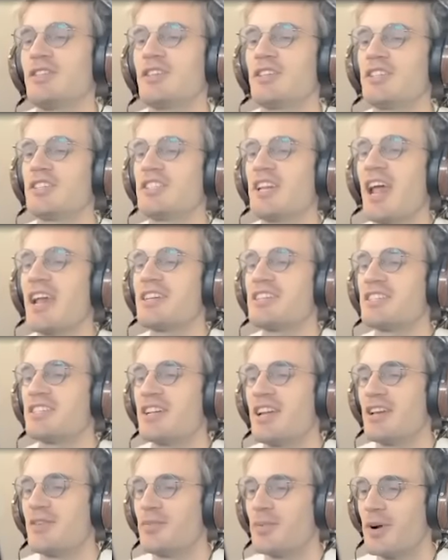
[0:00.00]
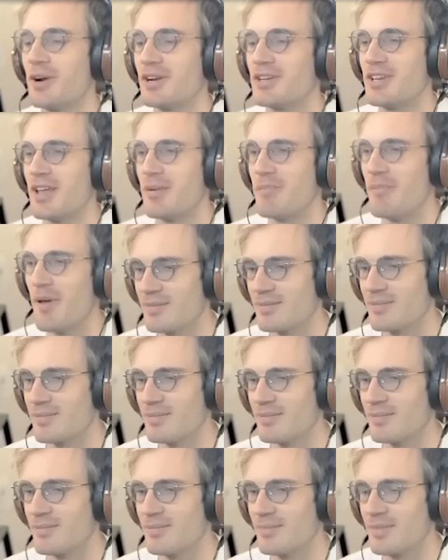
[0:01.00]
Success! It worked.
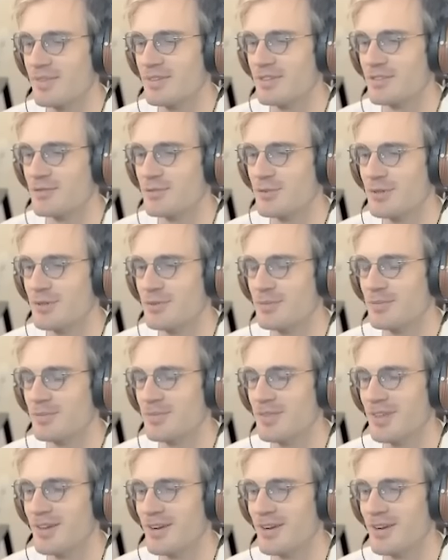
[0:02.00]
This room.